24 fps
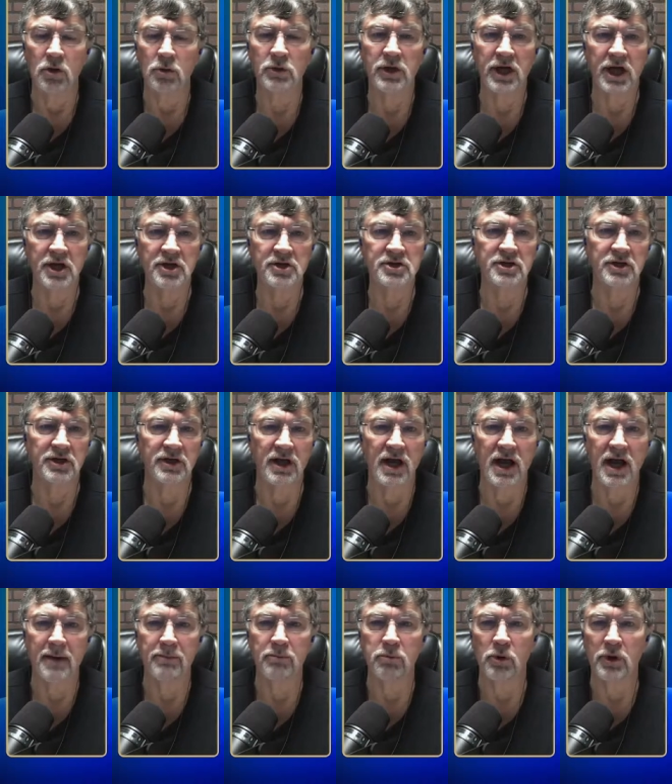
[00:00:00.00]
the
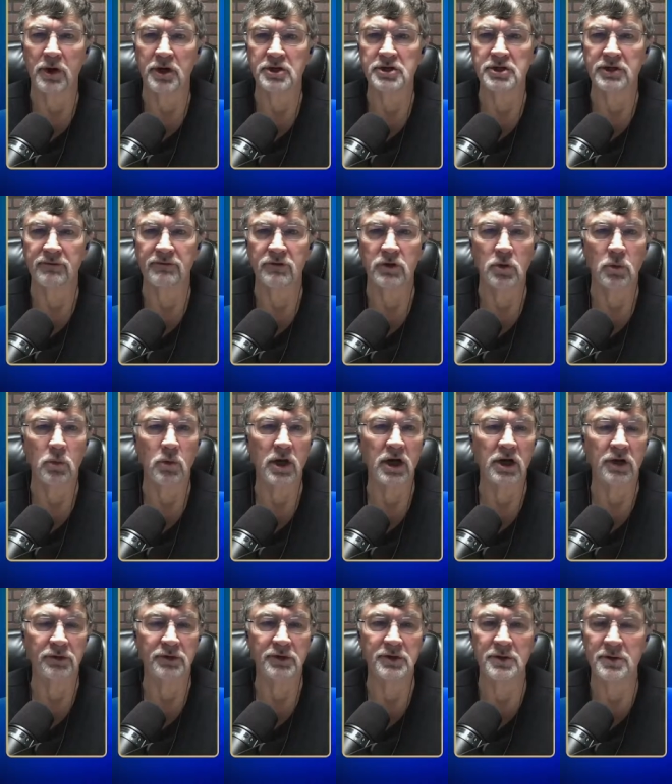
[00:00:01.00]
location and operation of
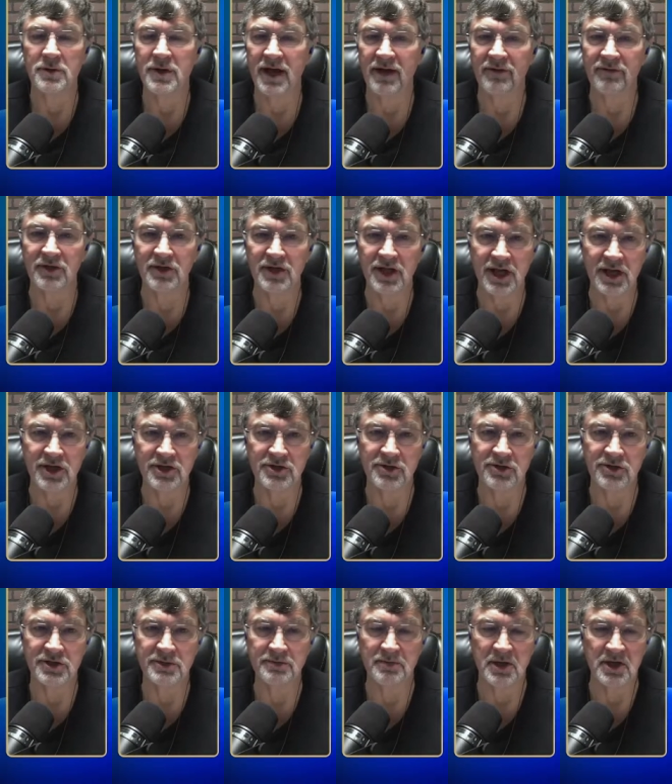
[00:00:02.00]
your well. Do you have
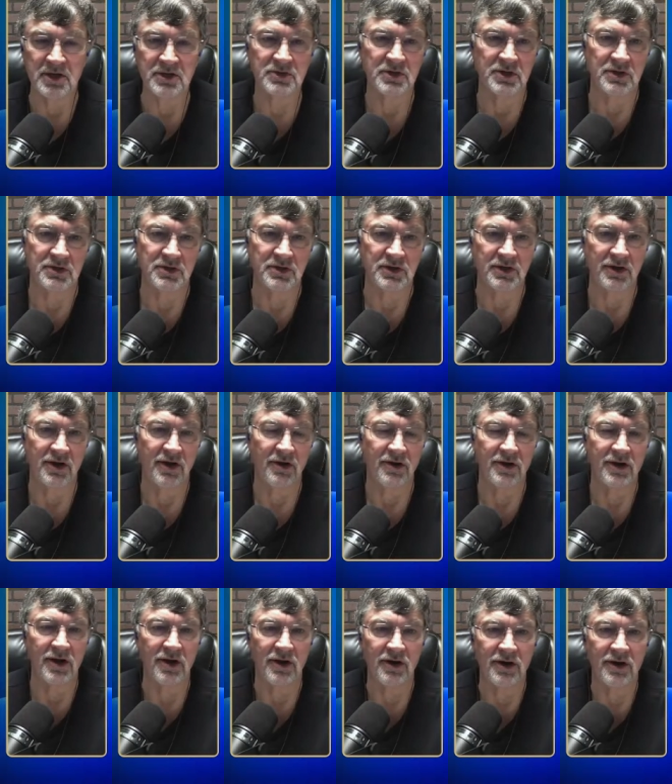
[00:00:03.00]
endangered species in
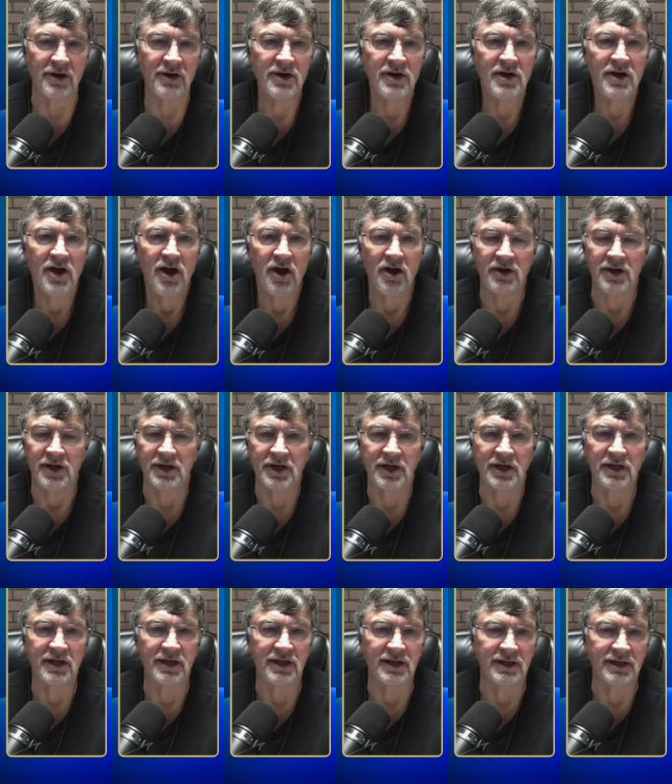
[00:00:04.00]
the area?
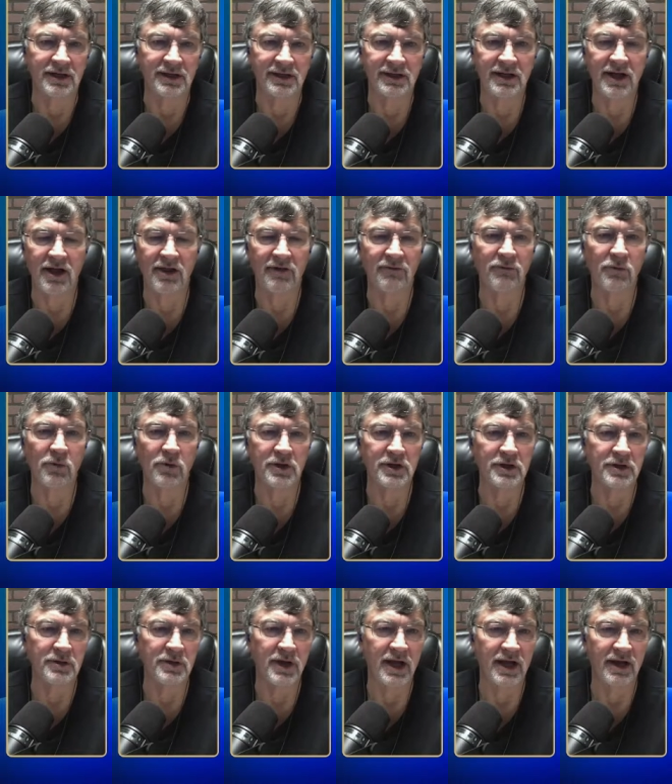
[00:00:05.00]
Or you need to, in
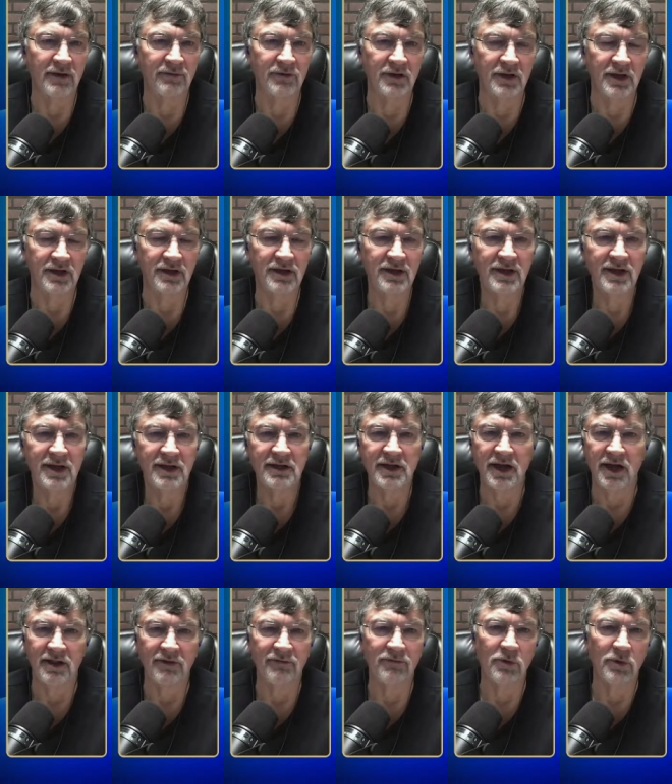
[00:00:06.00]
California, you have the
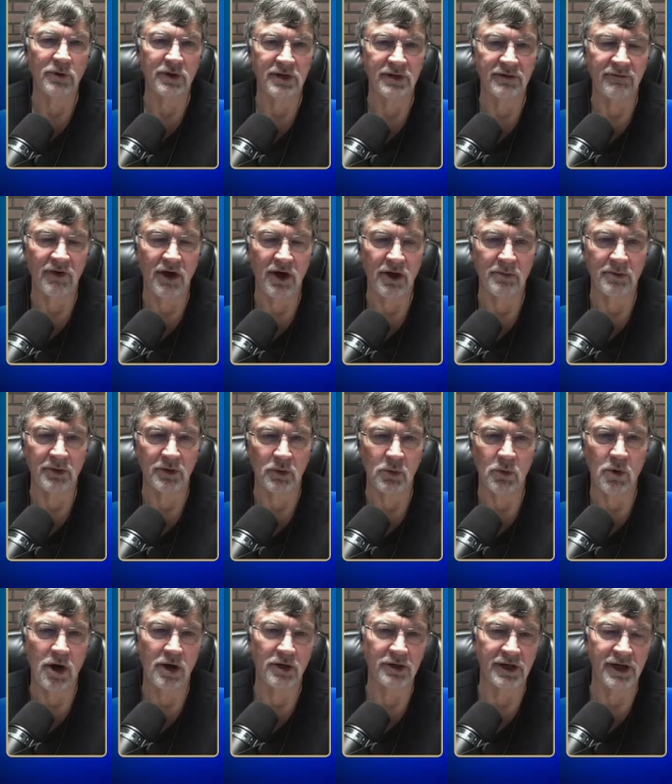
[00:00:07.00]
California
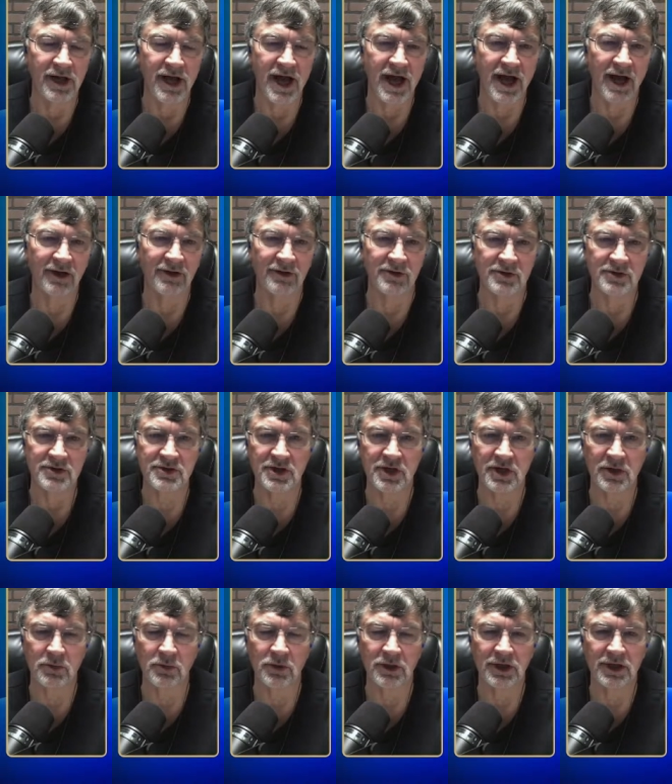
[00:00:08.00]
Environmental Quality Act,
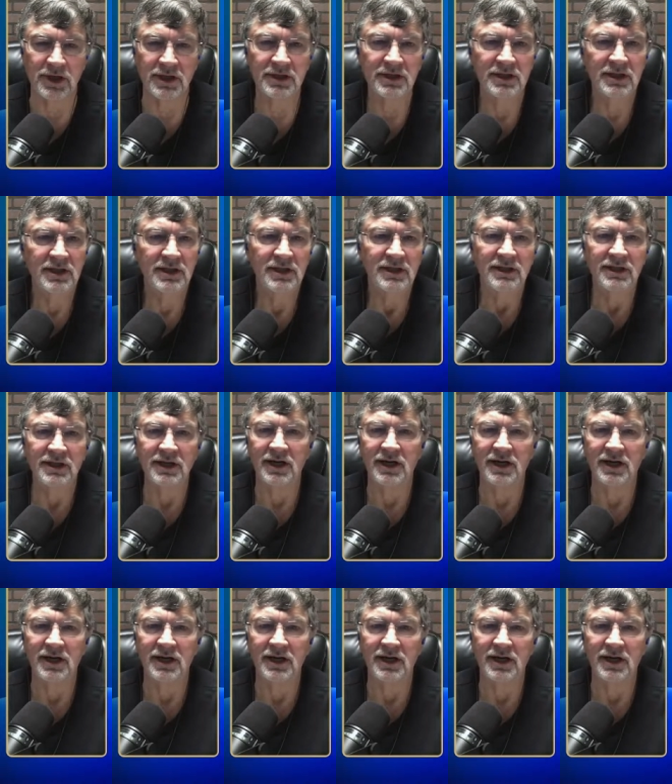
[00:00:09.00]
or CEQA.